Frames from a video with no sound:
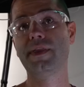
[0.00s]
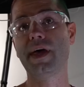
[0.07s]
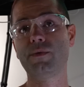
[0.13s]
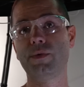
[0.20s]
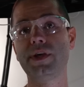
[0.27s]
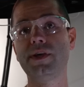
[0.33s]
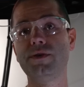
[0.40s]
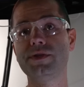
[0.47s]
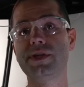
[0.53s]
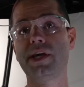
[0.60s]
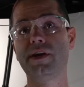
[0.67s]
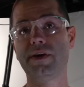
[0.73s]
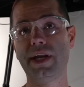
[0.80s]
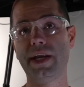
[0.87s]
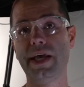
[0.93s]
that we use
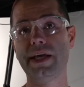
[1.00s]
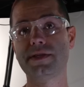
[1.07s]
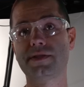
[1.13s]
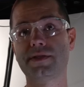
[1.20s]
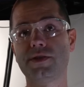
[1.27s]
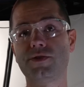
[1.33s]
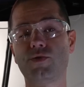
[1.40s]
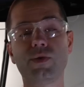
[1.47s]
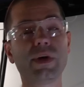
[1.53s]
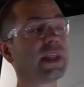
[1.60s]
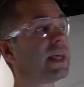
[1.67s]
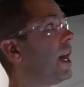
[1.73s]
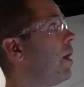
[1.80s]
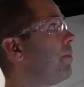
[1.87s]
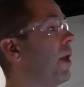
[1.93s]
here at NIST to
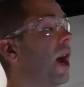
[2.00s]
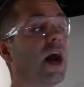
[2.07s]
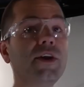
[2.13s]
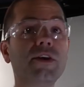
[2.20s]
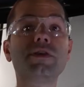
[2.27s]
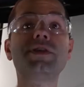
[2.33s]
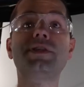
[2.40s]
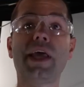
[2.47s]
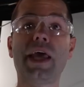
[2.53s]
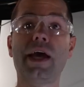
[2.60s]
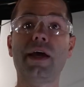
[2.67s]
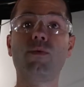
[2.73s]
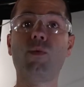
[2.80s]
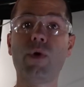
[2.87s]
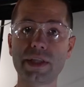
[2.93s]
really help
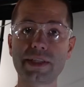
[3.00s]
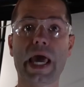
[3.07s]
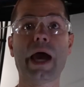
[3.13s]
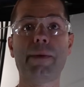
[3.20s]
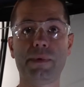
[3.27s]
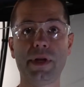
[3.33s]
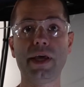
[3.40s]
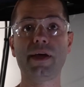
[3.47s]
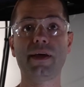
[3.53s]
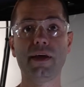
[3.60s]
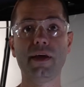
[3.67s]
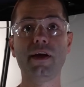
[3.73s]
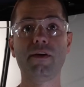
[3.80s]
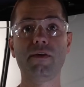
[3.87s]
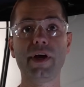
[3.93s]
understand what's happening,
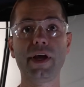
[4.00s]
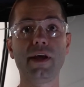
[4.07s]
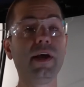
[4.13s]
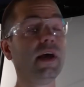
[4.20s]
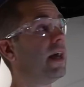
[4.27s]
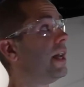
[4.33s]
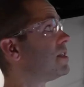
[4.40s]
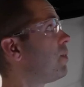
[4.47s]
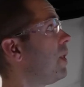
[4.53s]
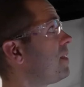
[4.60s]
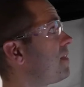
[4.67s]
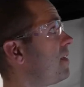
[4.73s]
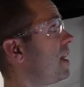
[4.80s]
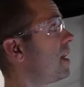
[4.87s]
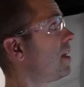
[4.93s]
right? It's one
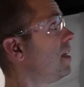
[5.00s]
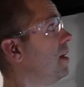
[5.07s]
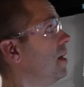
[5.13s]
thing